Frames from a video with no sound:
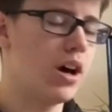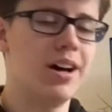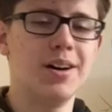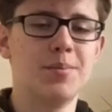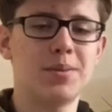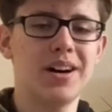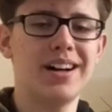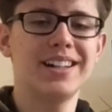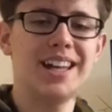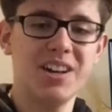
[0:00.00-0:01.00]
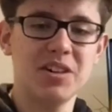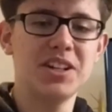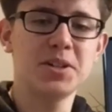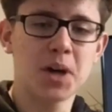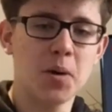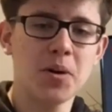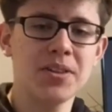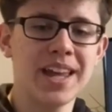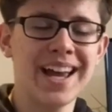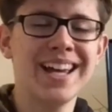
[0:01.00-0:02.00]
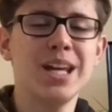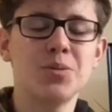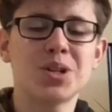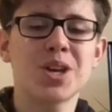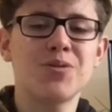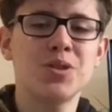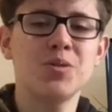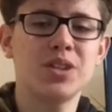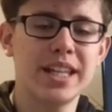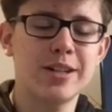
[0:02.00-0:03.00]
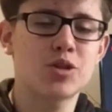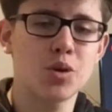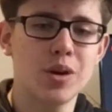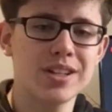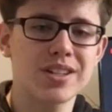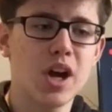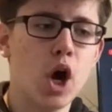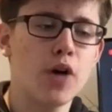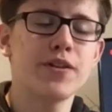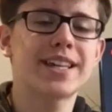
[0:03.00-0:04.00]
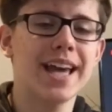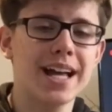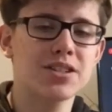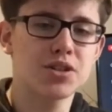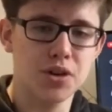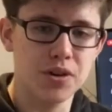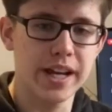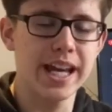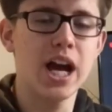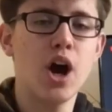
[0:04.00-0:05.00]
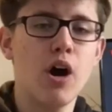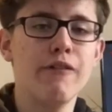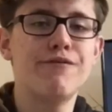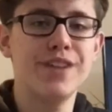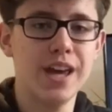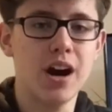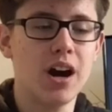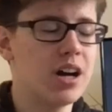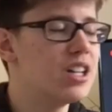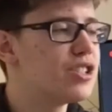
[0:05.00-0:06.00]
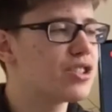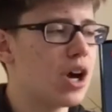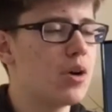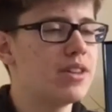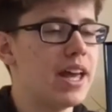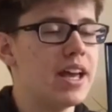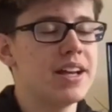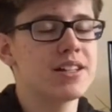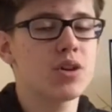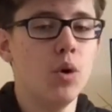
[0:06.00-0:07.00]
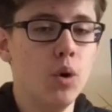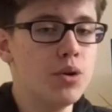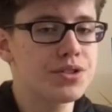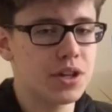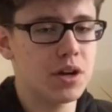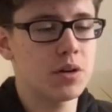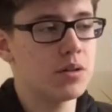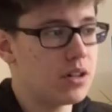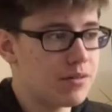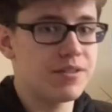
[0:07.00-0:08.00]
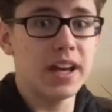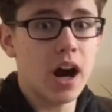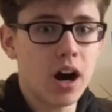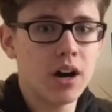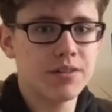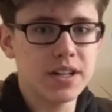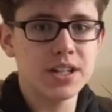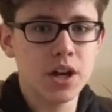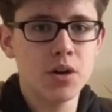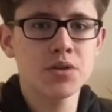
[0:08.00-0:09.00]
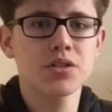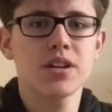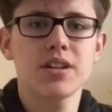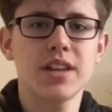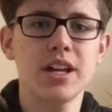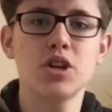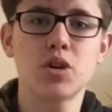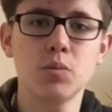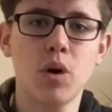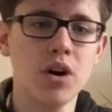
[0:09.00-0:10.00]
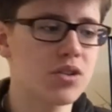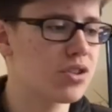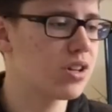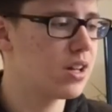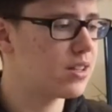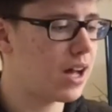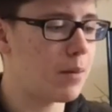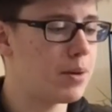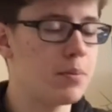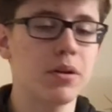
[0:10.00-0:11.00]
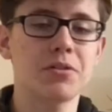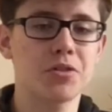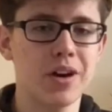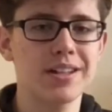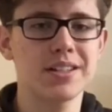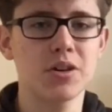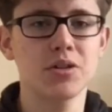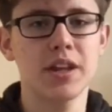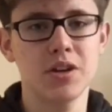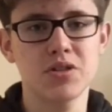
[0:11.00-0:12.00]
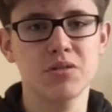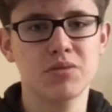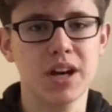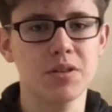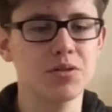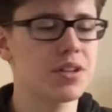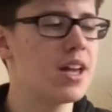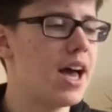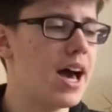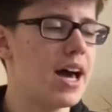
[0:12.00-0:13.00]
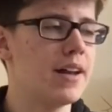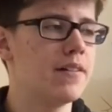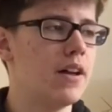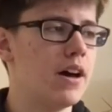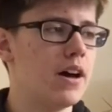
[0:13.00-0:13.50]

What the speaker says: But when you go on there, it will give you the choice of a category of VR. So there's also VR videos that you can watch that people have created on their YouTube channels. And